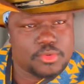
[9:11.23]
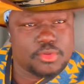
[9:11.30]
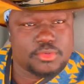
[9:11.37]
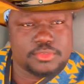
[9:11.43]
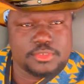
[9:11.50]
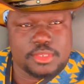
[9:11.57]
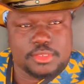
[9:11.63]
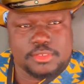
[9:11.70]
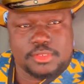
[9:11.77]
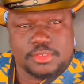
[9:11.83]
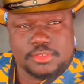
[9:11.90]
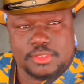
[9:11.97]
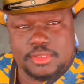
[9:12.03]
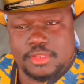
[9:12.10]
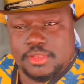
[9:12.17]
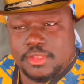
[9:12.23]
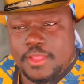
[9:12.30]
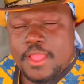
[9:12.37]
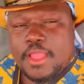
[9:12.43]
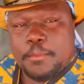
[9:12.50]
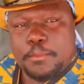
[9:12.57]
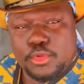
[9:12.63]
Oh, yeah,
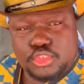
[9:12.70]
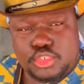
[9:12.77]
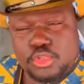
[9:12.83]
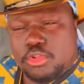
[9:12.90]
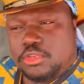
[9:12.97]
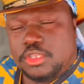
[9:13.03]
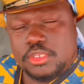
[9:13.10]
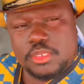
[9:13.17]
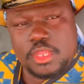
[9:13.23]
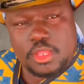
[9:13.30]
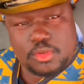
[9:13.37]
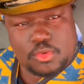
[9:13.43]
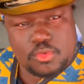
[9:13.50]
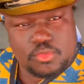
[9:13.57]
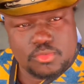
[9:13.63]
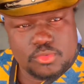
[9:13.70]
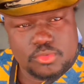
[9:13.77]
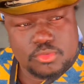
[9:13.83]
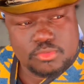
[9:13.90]
mucho dinero.